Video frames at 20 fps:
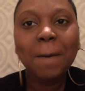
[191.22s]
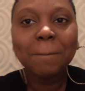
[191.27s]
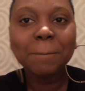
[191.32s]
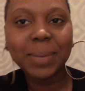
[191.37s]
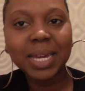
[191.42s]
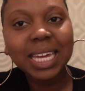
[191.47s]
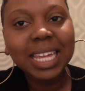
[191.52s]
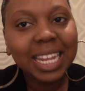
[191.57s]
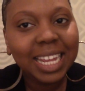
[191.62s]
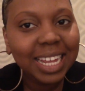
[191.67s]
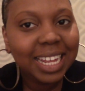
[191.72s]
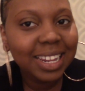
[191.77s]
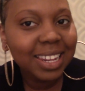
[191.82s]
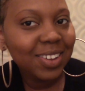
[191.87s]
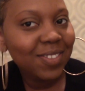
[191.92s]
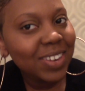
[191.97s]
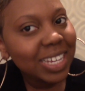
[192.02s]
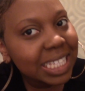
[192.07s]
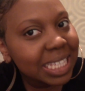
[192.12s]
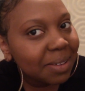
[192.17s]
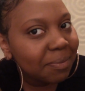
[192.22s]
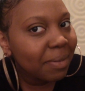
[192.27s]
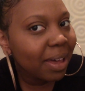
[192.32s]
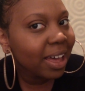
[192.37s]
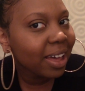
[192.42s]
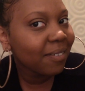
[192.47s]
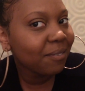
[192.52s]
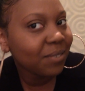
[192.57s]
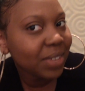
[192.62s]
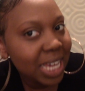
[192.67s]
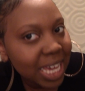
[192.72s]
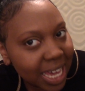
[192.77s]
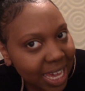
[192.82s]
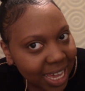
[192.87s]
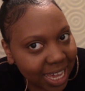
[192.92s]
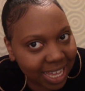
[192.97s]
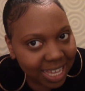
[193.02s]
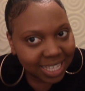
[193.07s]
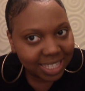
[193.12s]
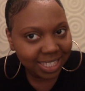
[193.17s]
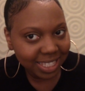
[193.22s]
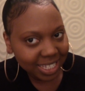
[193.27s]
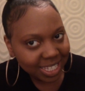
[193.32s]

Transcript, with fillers: Beating the rest of my face.